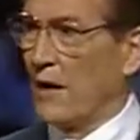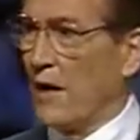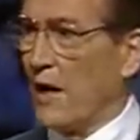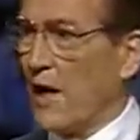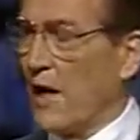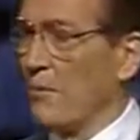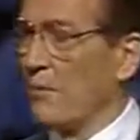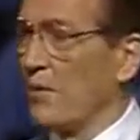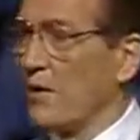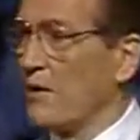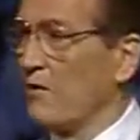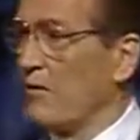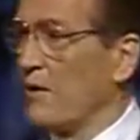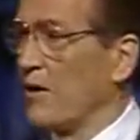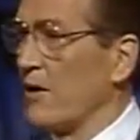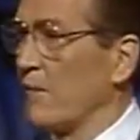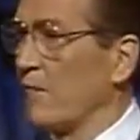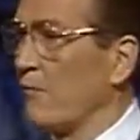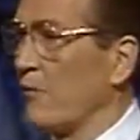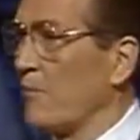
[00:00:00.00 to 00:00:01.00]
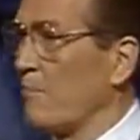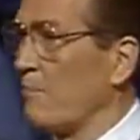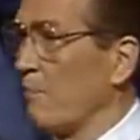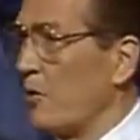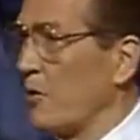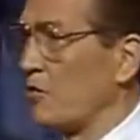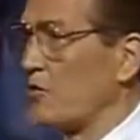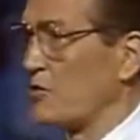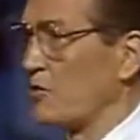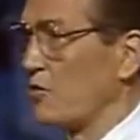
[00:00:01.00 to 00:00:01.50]
I believe in him for
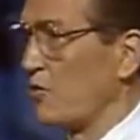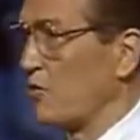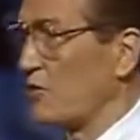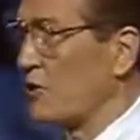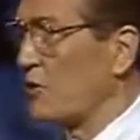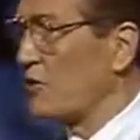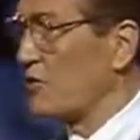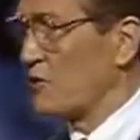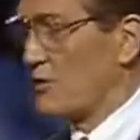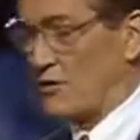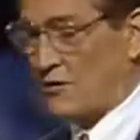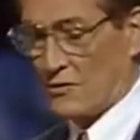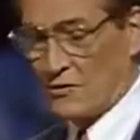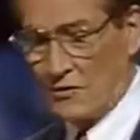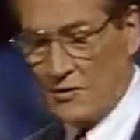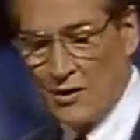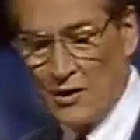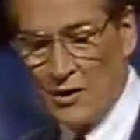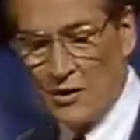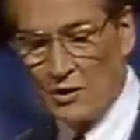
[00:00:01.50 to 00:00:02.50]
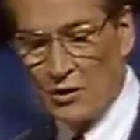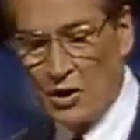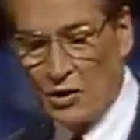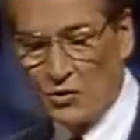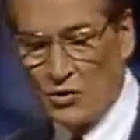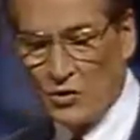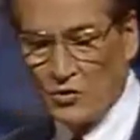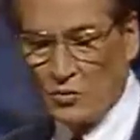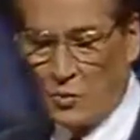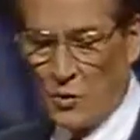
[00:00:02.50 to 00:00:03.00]
personal reasons.
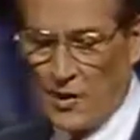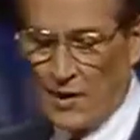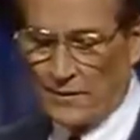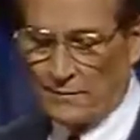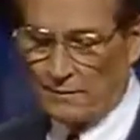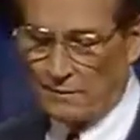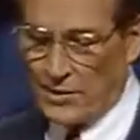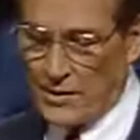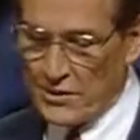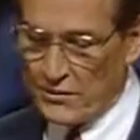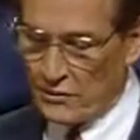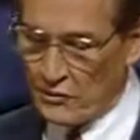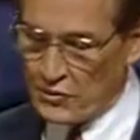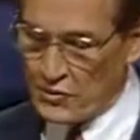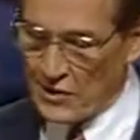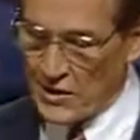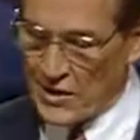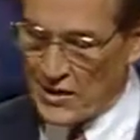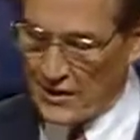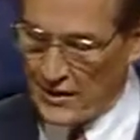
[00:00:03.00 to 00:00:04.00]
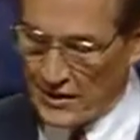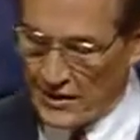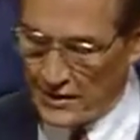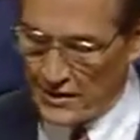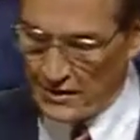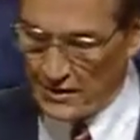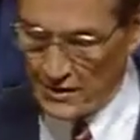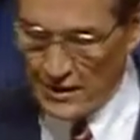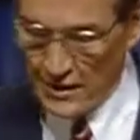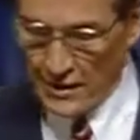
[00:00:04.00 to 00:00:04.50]
Notice what Peter said
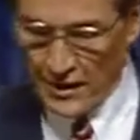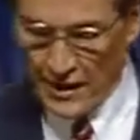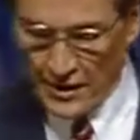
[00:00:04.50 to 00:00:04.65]
here.